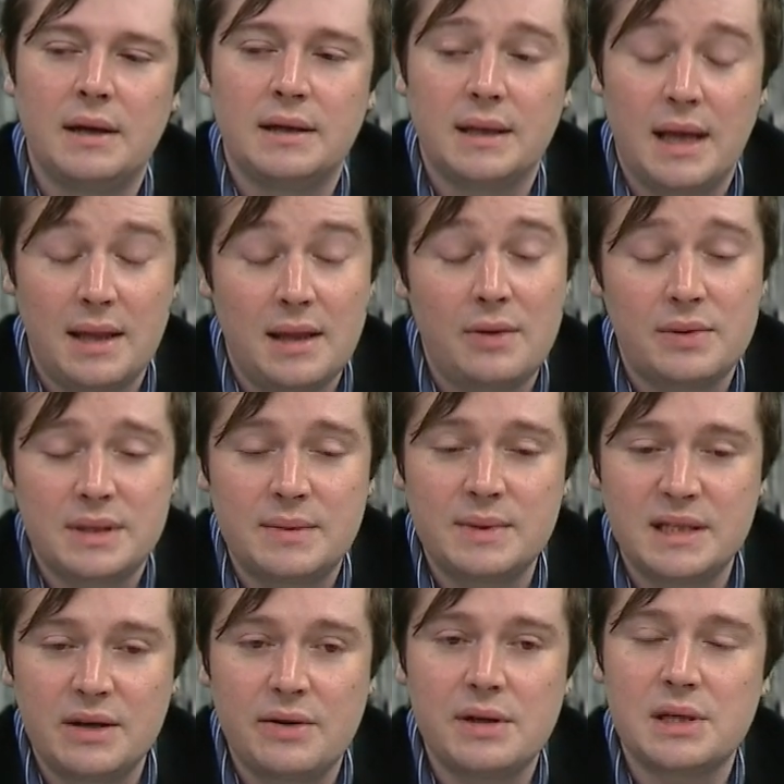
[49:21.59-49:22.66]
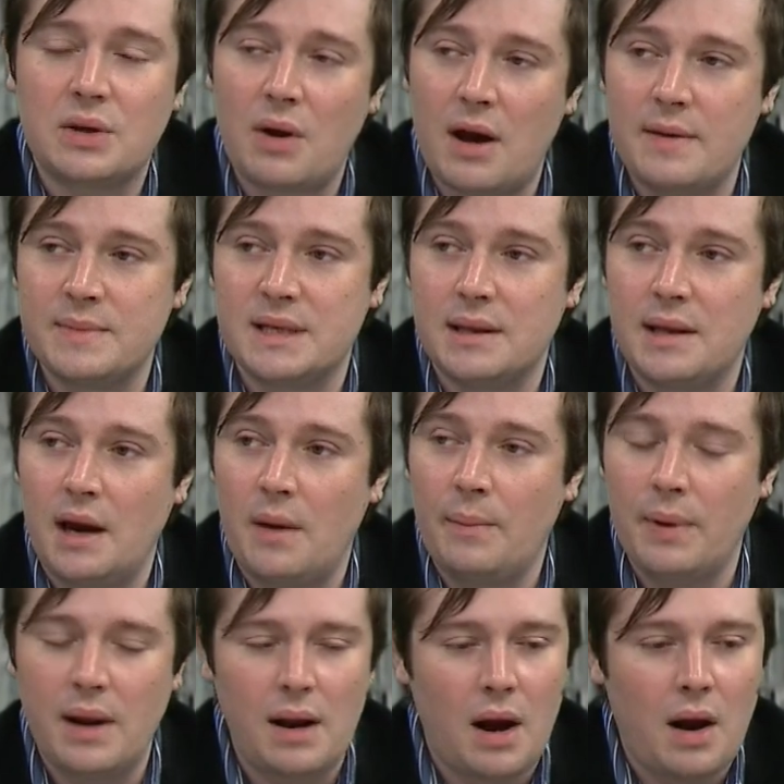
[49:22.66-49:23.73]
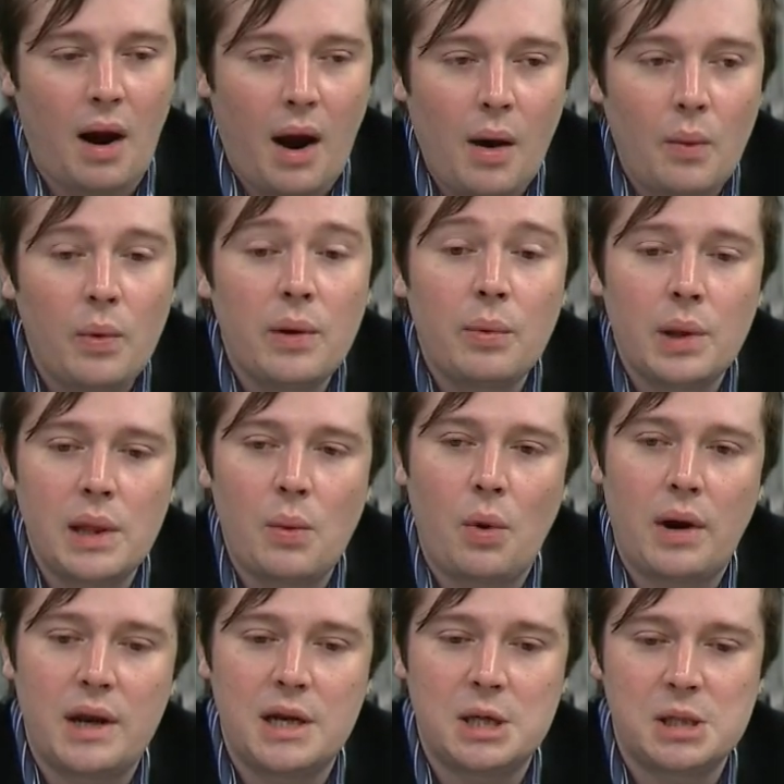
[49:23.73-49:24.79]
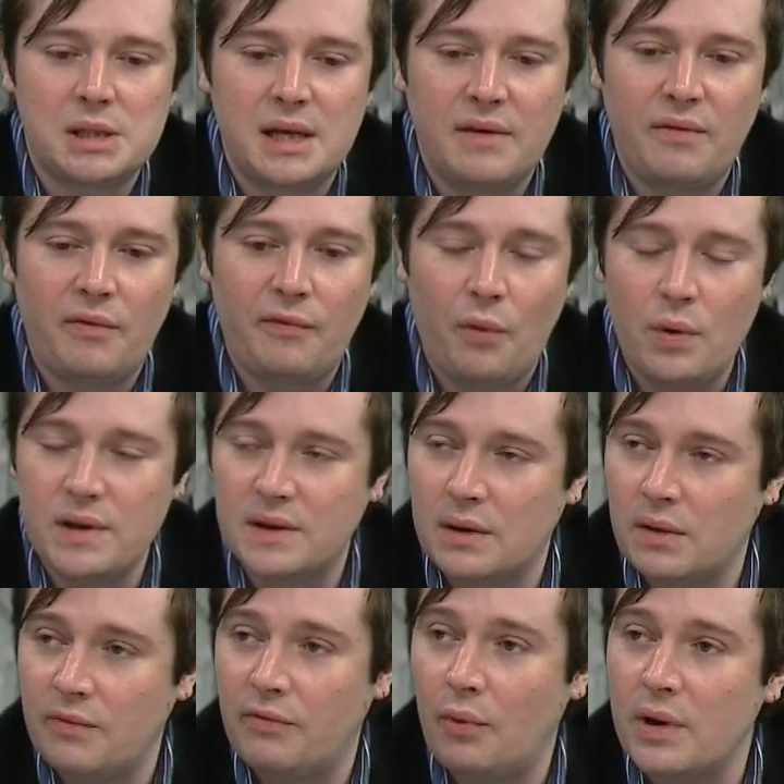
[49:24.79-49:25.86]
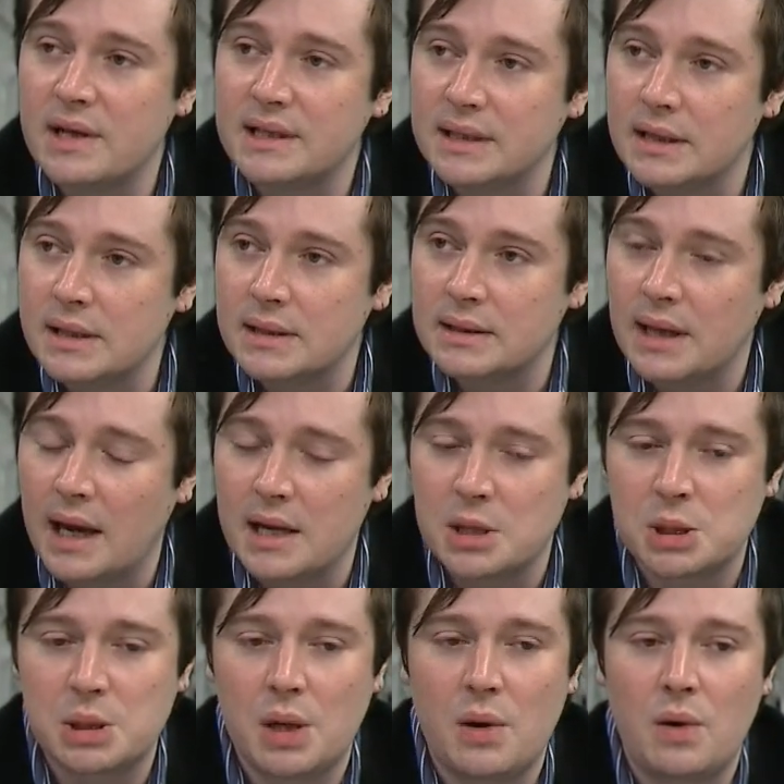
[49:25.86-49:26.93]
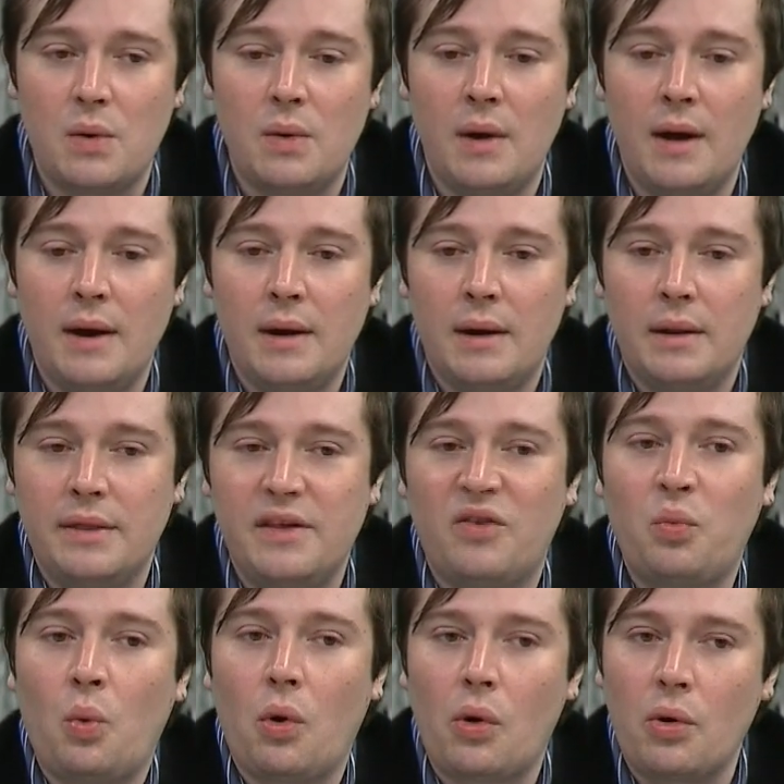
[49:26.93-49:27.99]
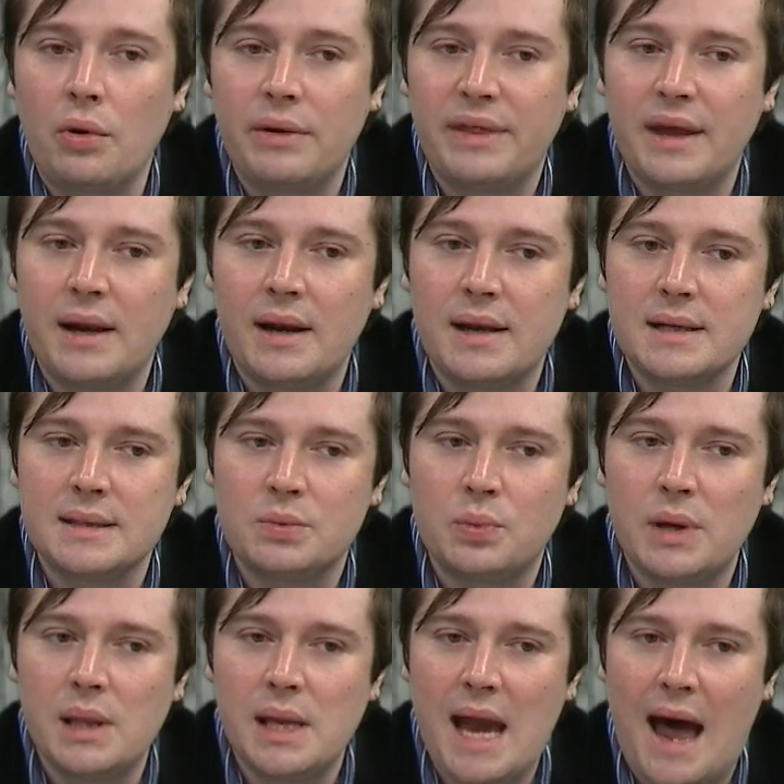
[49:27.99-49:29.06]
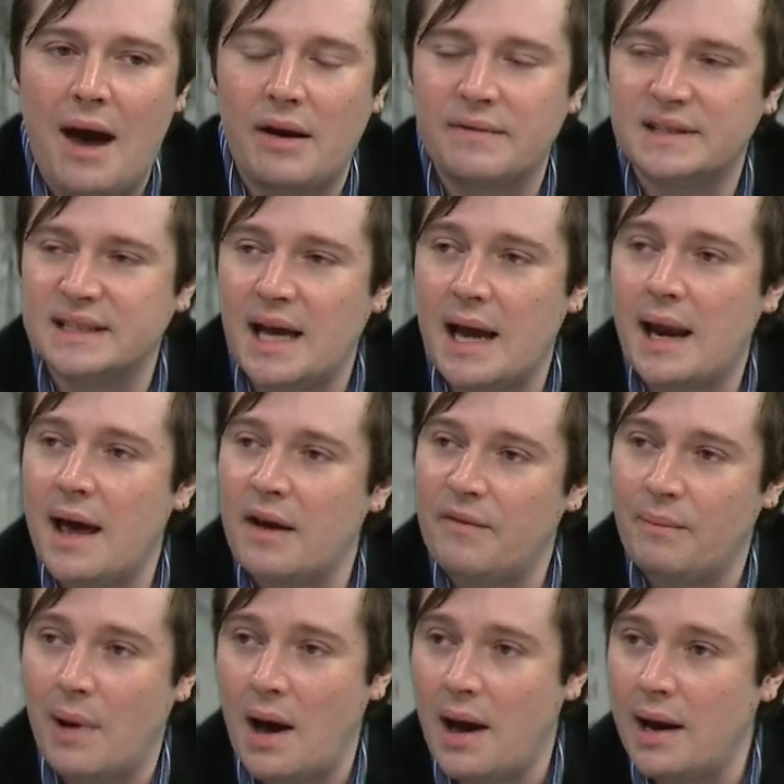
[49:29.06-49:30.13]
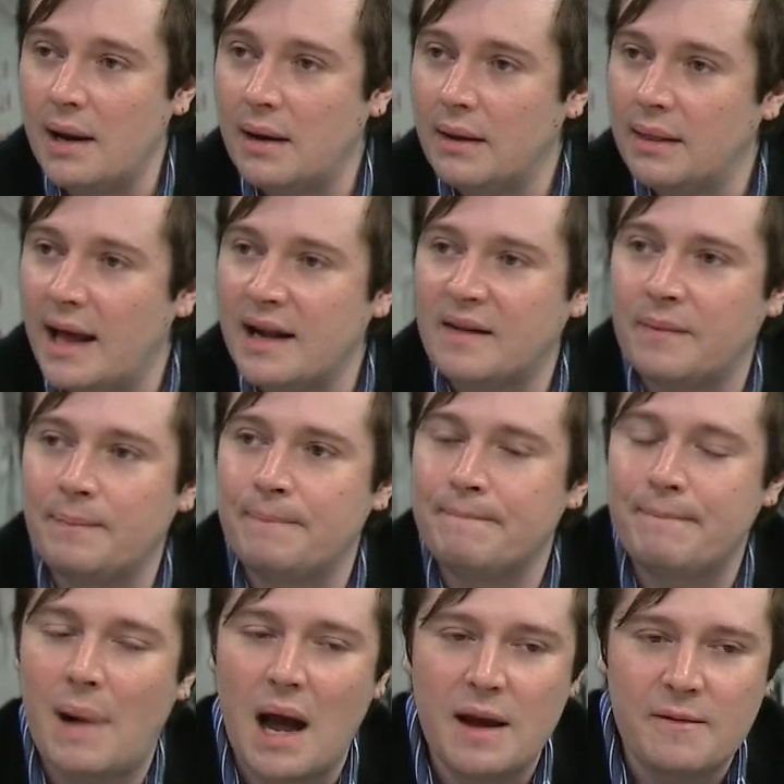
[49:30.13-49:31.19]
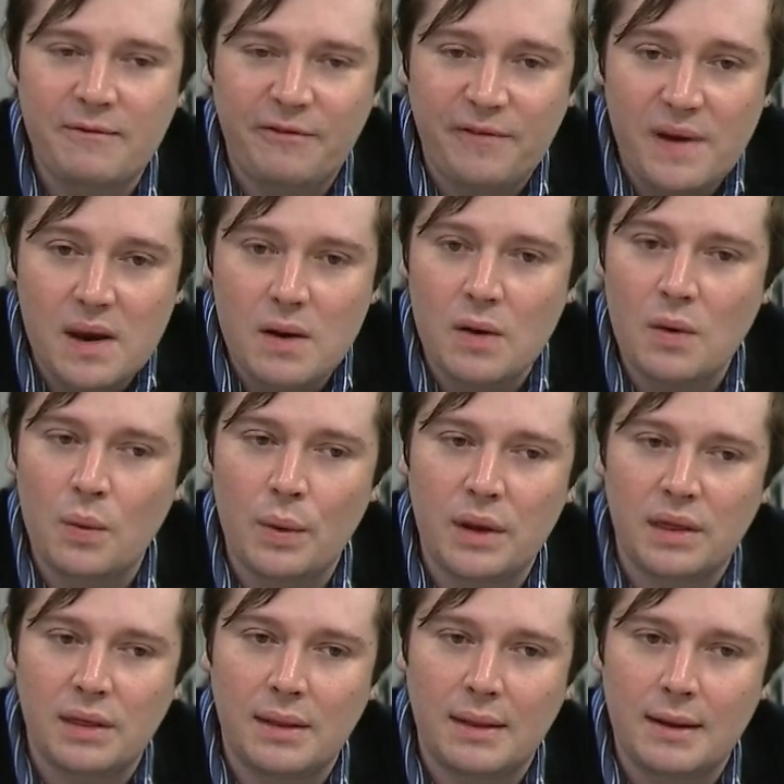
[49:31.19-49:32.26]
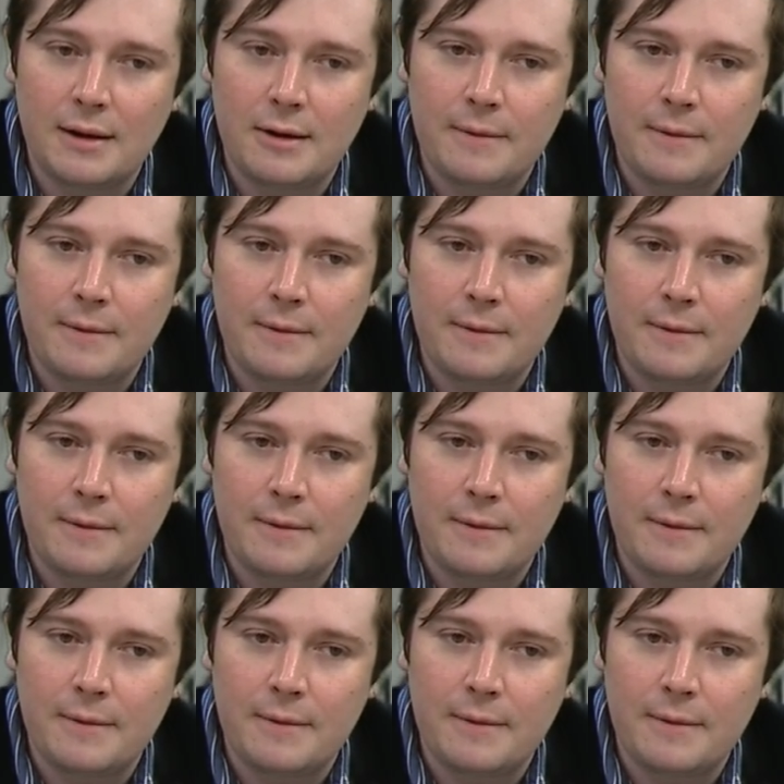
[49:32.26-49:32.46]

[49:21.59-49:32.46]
and there were some serious crimes in there, but we really wanted to just give a voice to the voiceless and show this world that is really out of sight, out of mind. That's my fear with the